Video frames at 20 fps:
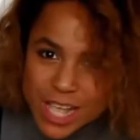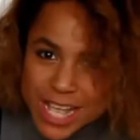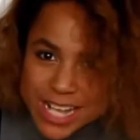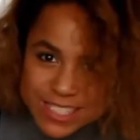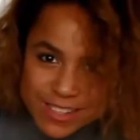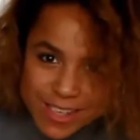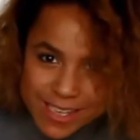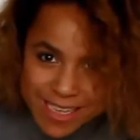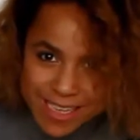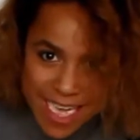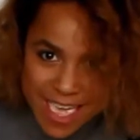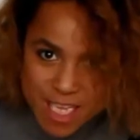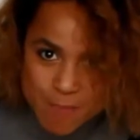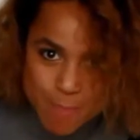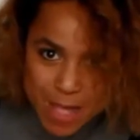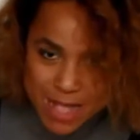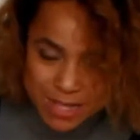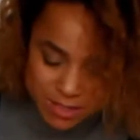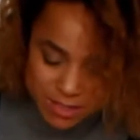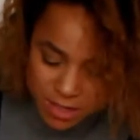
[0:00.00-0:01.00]
tastes like cake
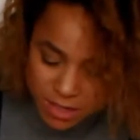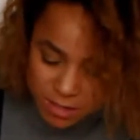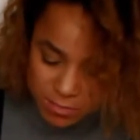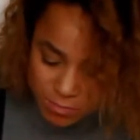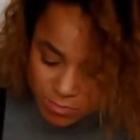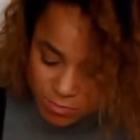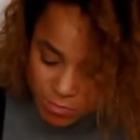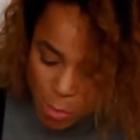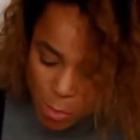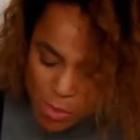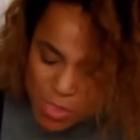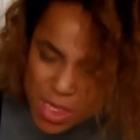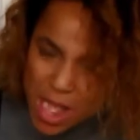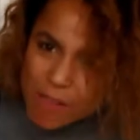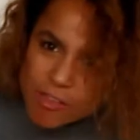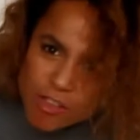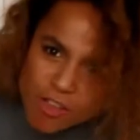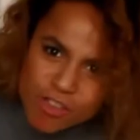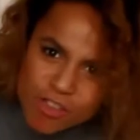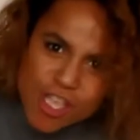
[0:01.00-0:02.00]
batter
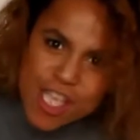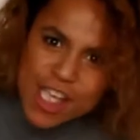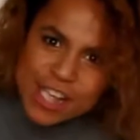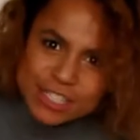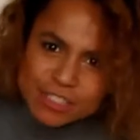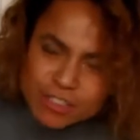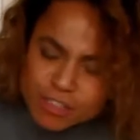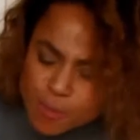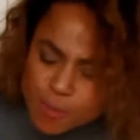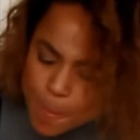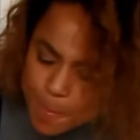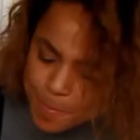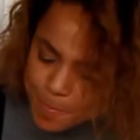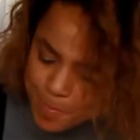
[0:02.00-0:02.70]
without like the eggs.